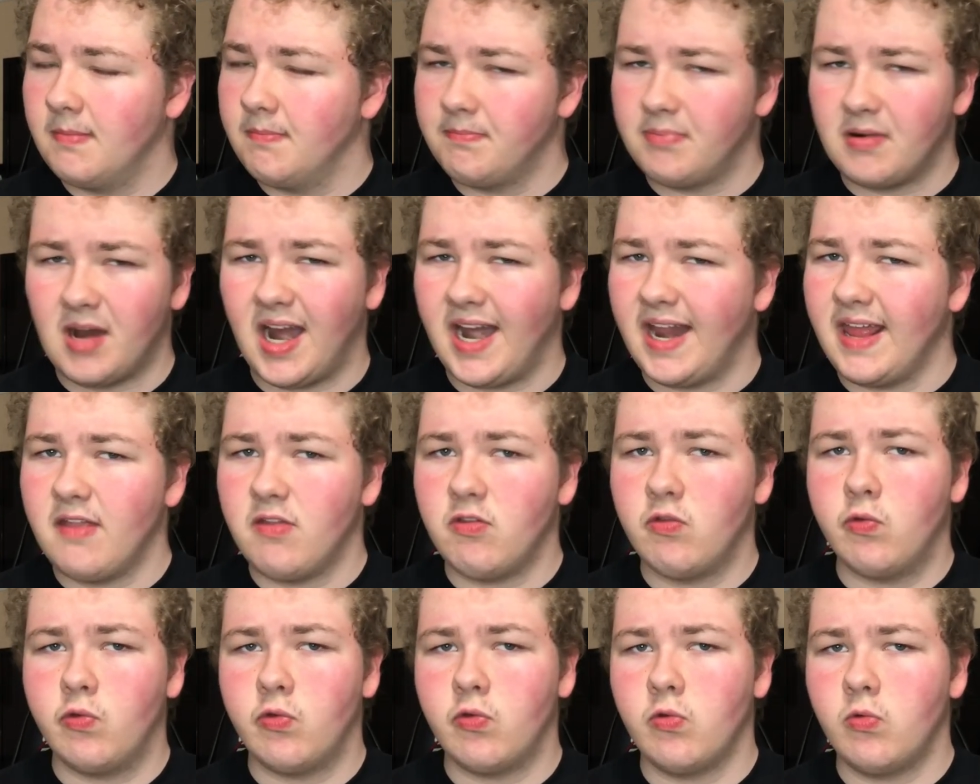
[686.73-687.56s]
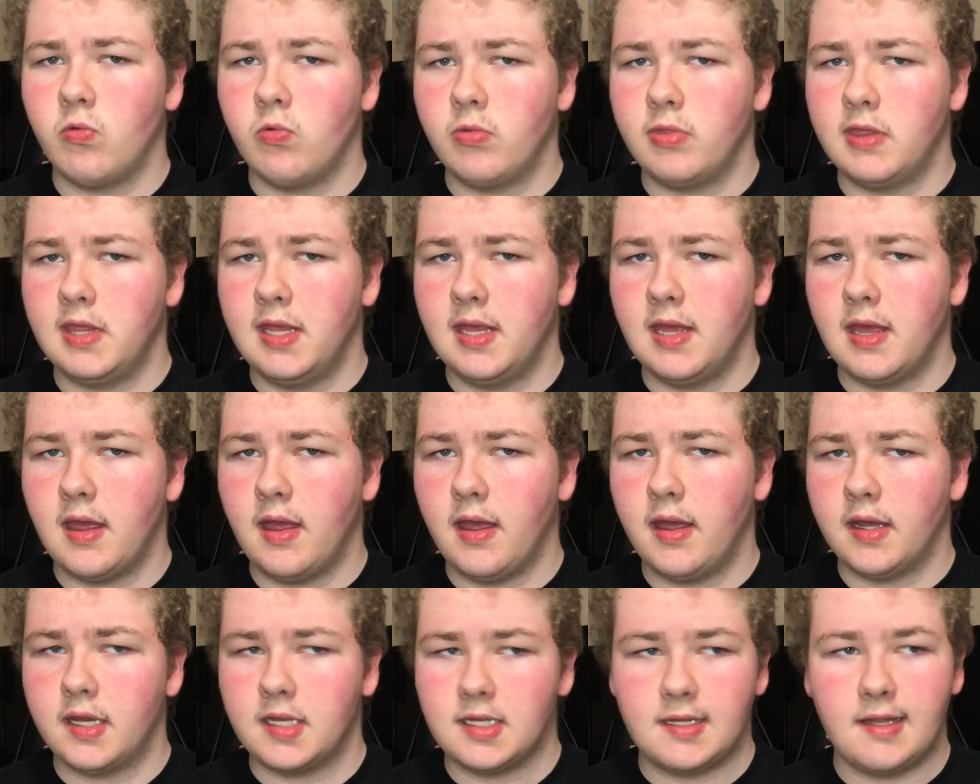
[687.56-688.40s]
brought into
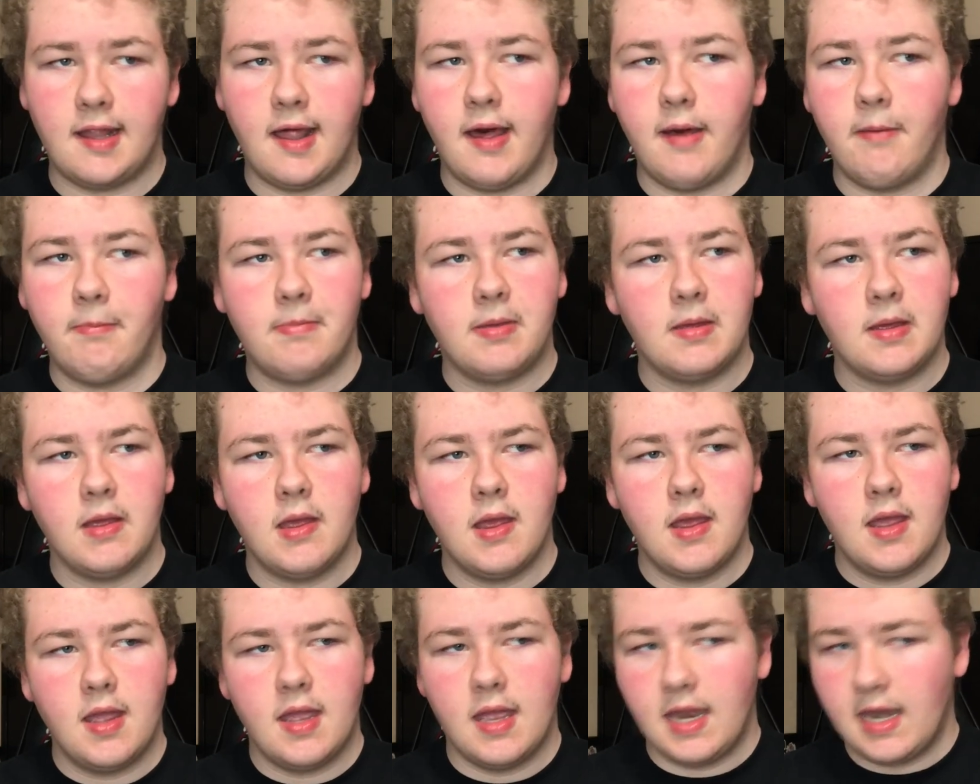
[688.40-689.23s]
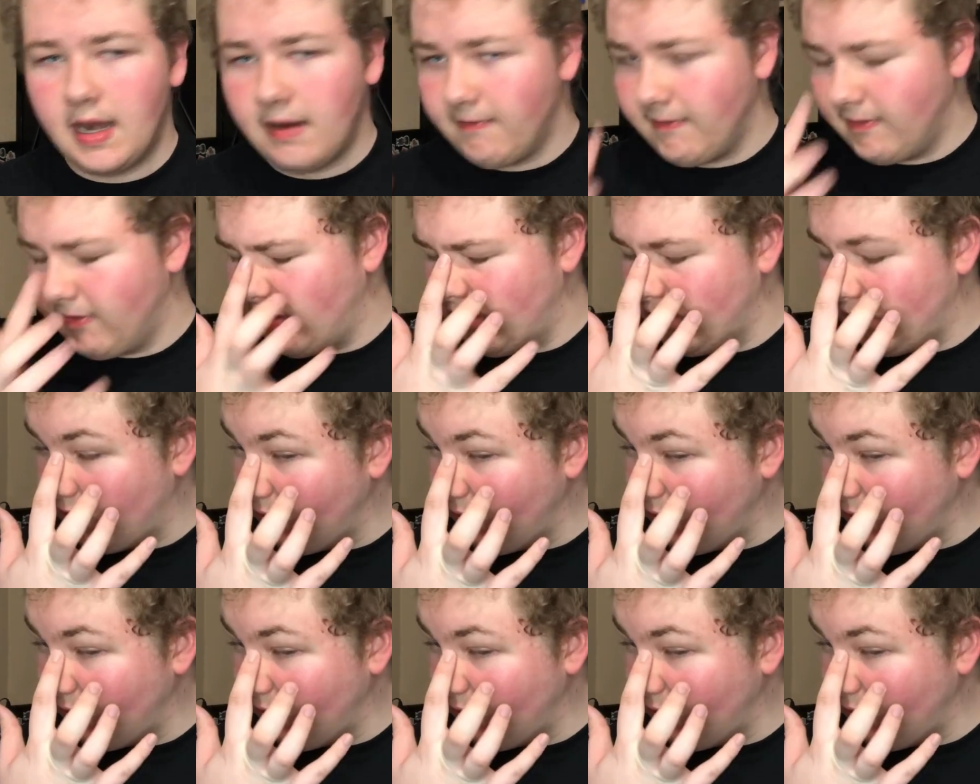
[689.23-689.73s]
the club and everything.